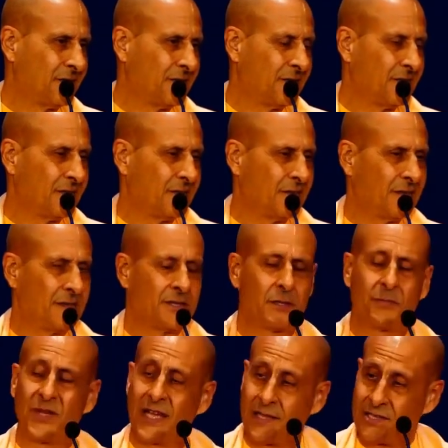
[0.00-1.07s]
It
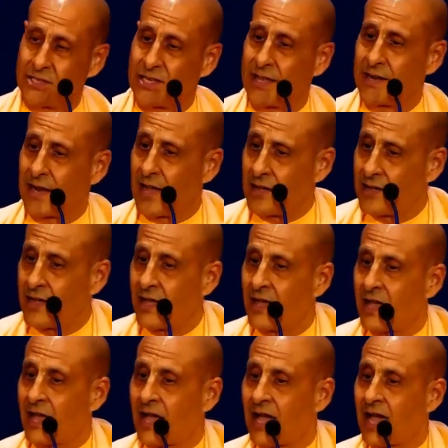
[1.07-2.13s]
depends on
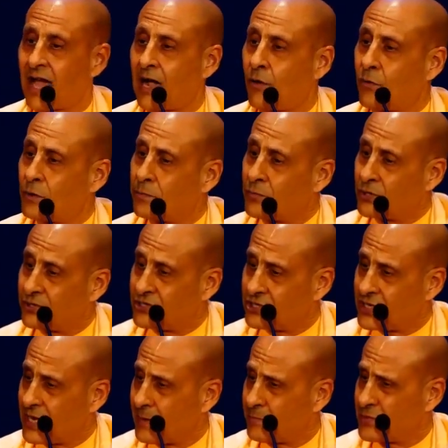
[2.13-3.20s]
our
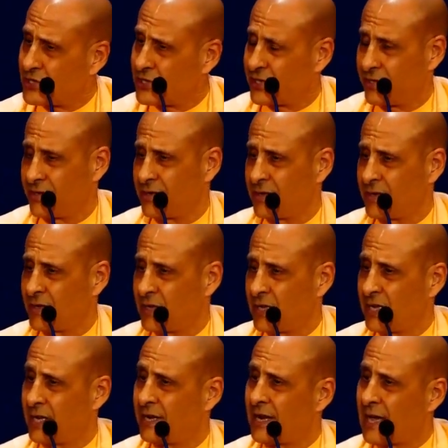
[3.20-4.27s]
perception
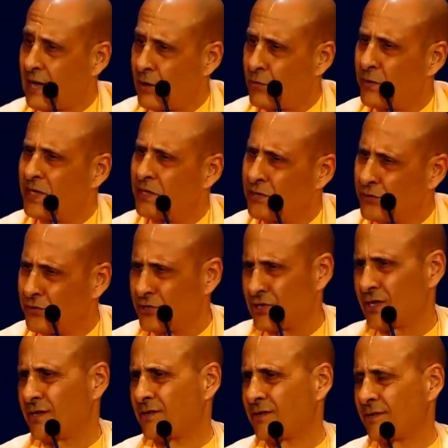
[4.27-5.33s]
and how we
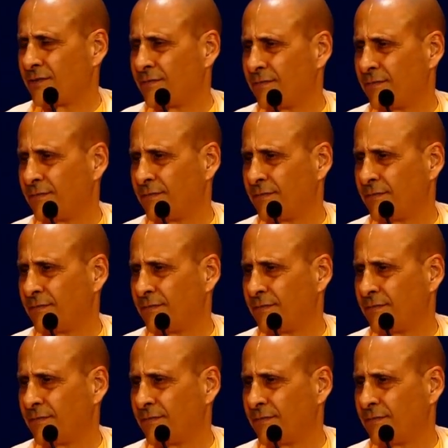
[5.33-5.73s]
use it.